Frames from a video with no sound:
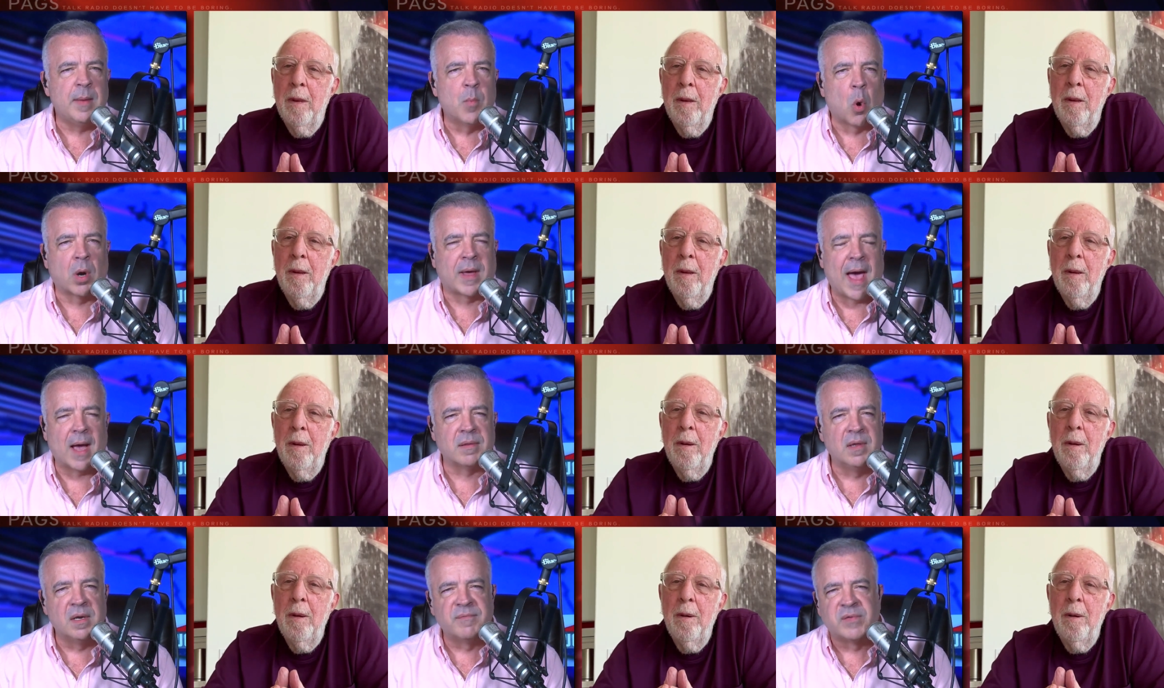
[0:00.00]
Speaker 1: to be more
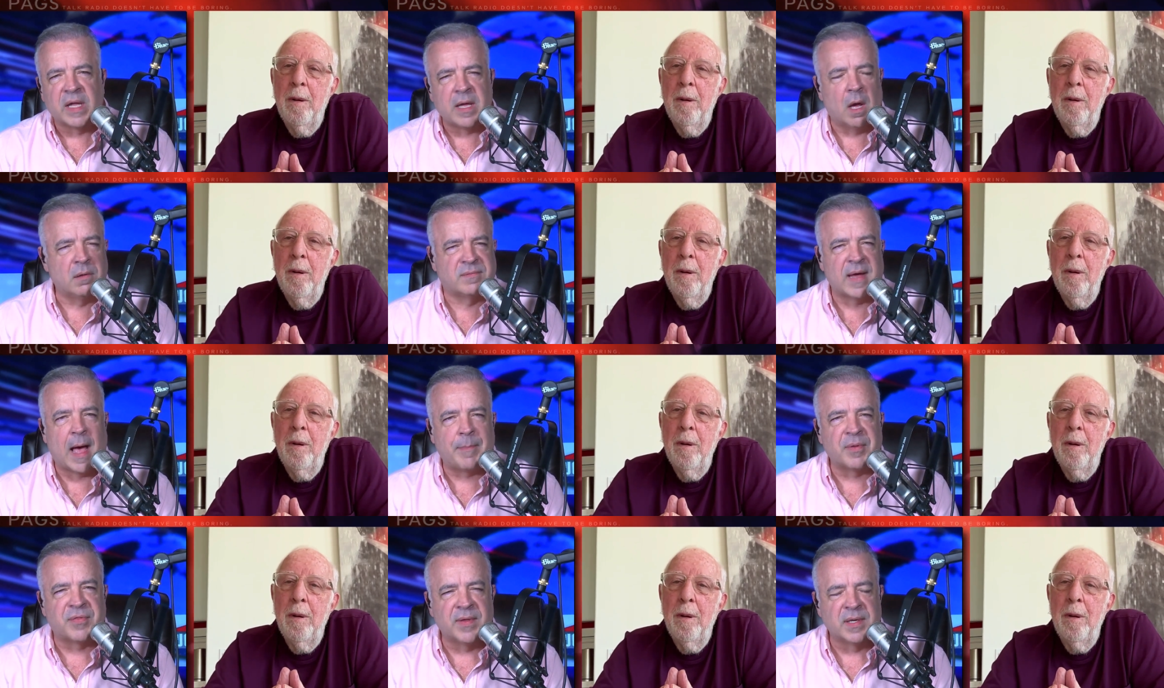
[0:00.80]
cognitively on
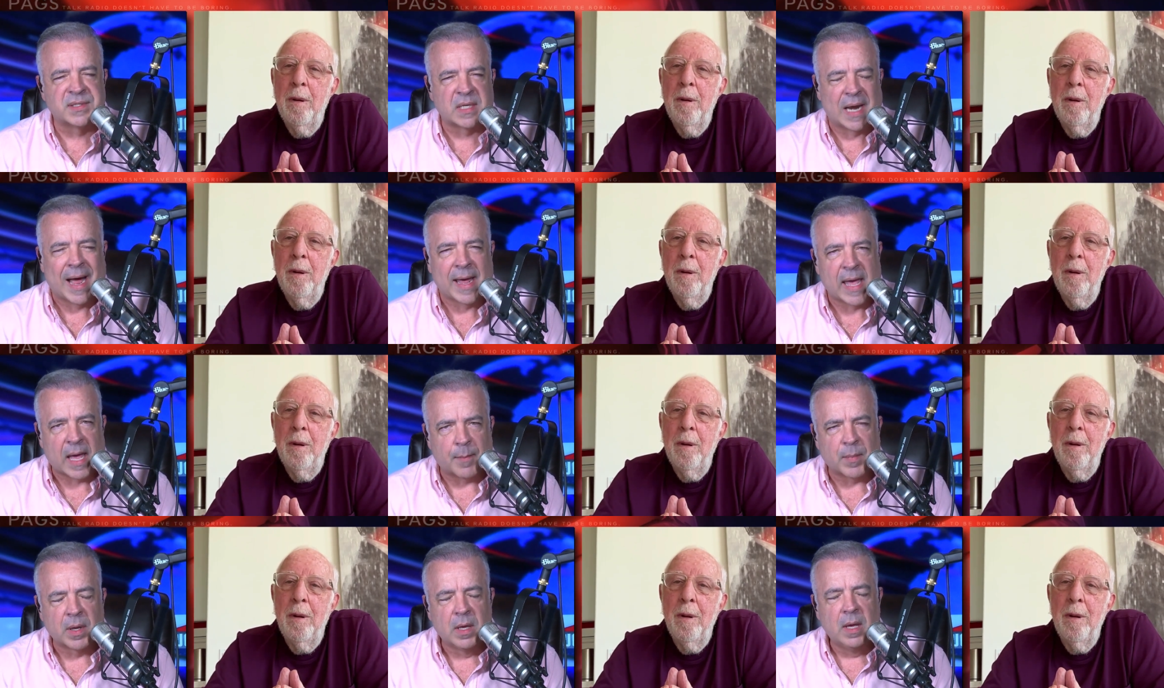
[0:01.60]
top of things than I
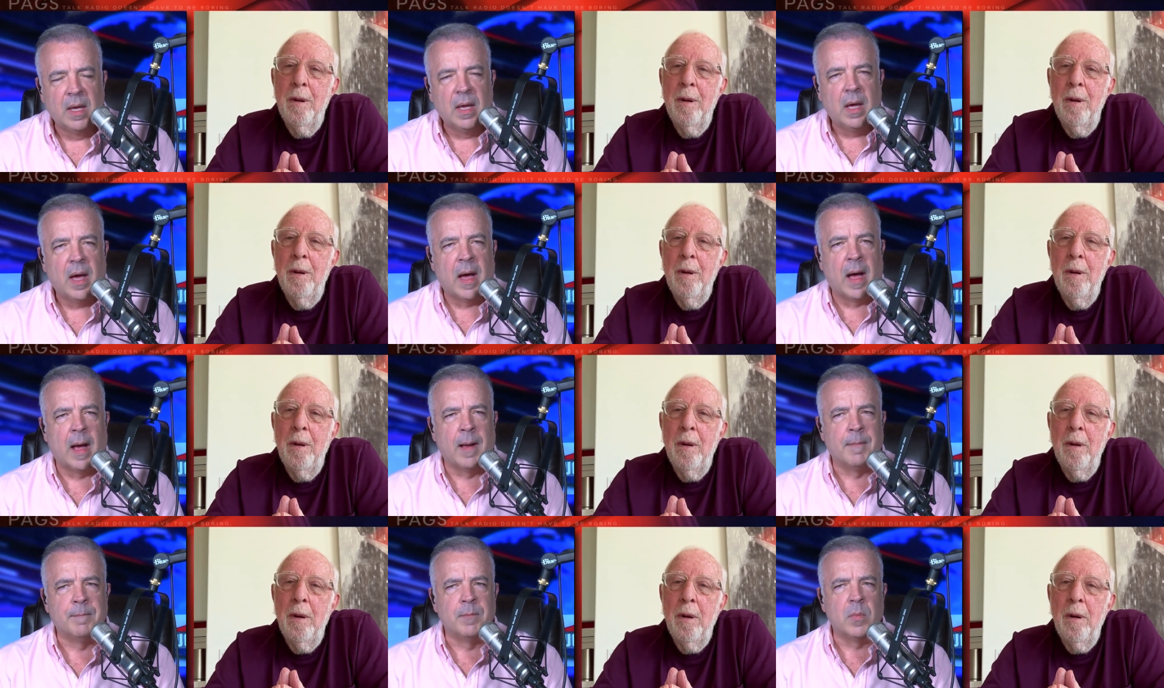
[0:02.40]
am.
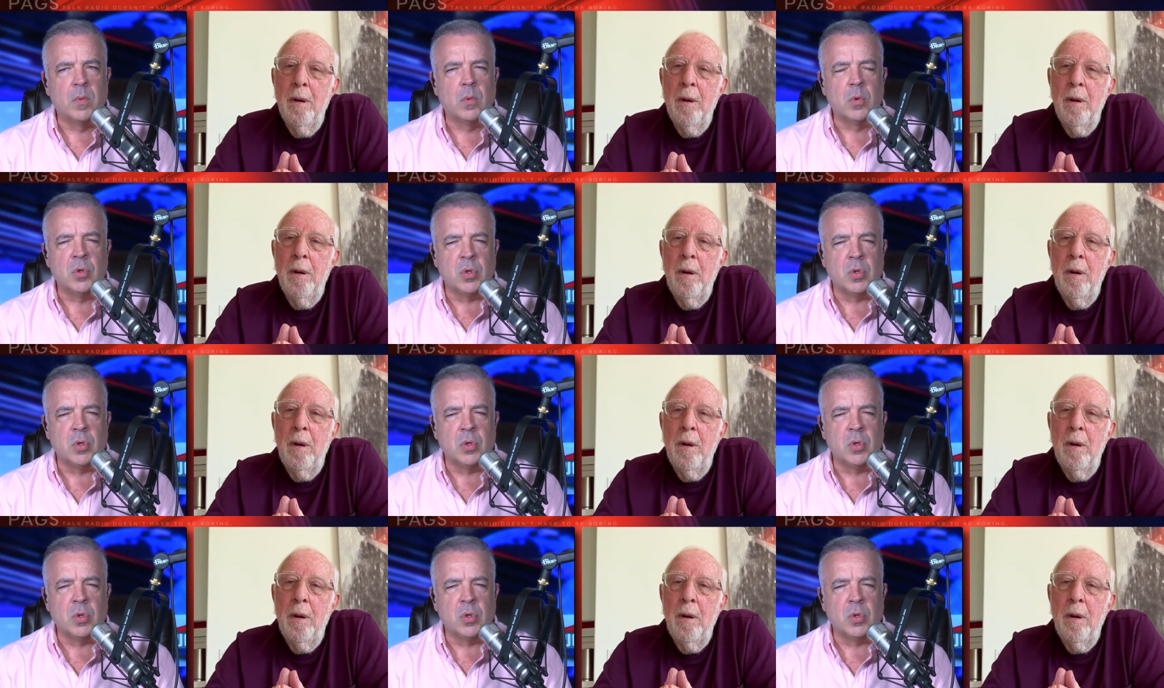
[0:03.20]
Um,